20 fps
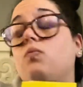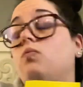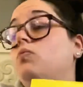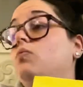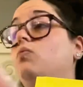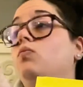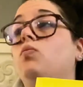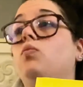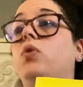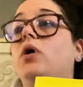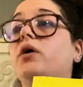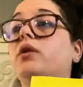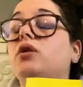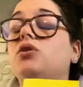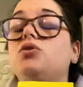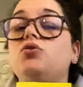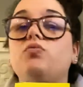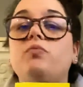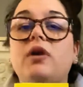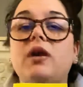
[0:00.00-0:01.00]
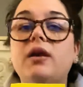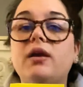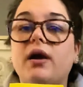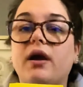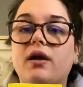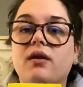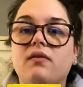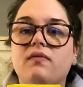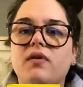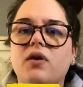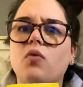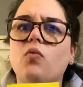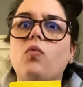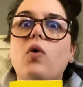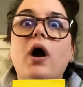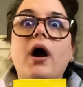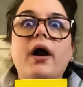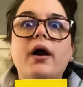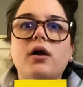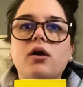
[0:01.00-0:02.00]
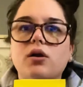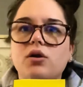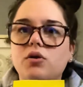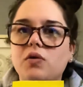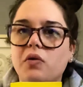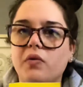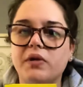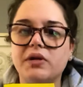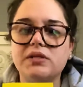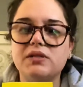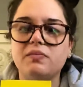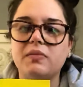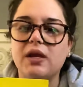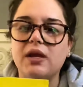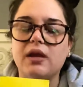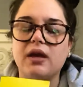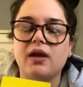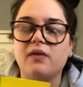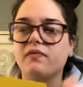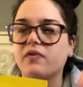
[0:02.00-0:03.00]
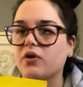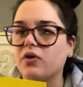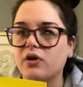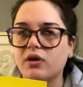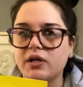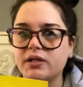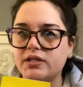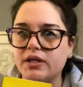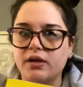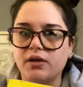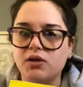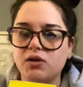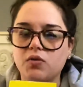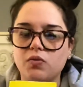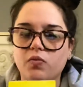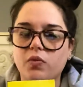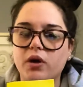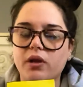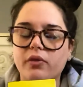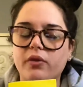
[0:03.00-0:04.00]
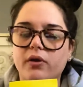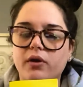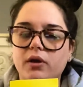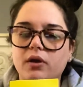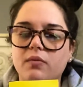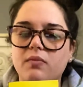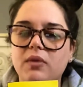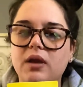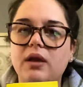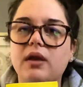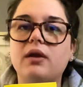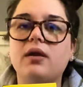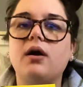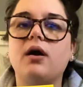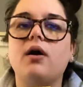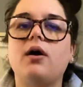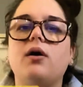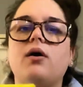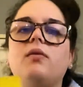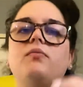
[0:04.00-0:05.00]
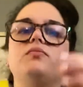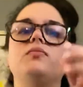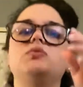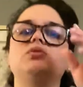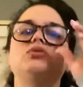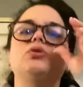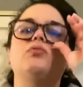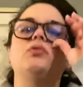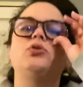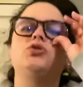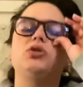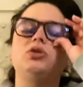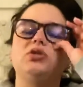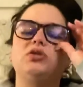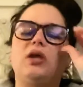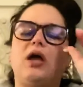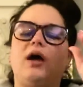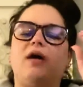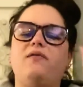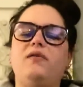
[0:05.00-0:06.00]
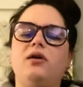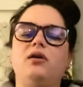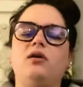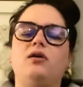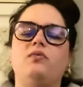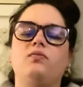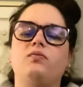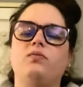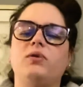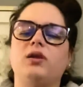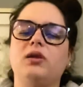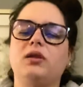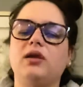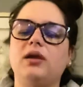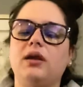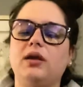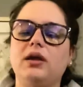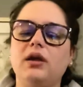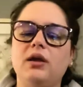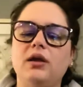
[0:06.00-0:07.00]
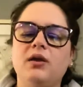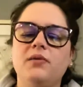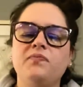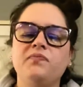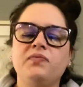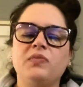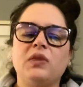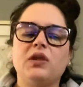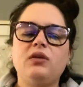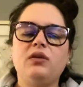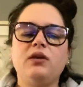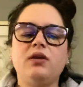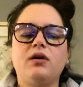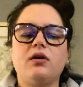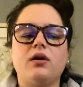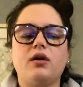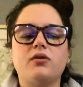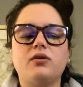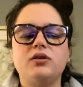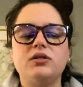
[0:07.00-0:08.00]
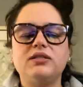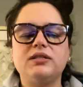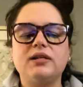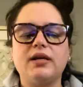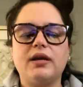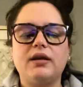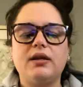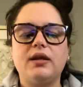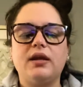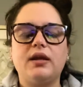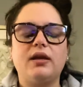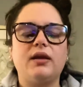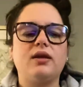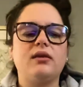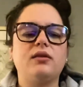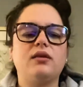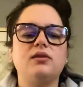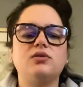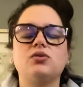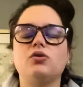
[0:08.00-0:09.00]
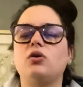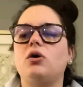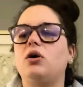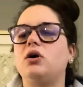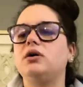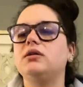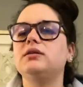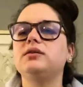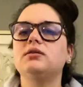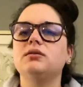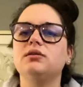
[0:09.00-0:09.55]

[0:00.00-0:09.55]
what can you make out of it? Why are you going to make it if they're going to tell you what they're going to make? So it's just having a really clear understanding. These are all